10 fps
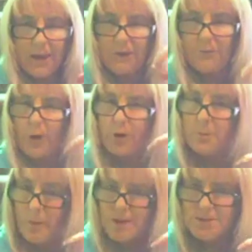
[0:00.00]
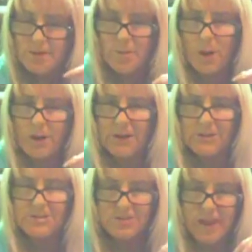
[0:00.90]
if I could make someone
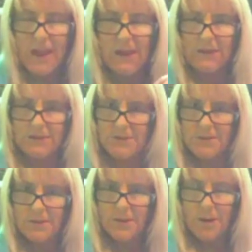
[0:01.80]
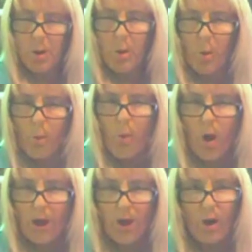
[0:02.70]
understand
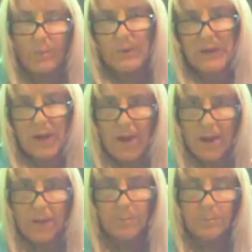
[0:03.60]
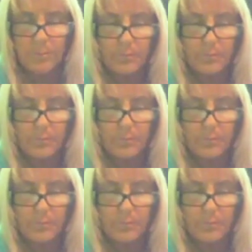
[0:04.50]
why I became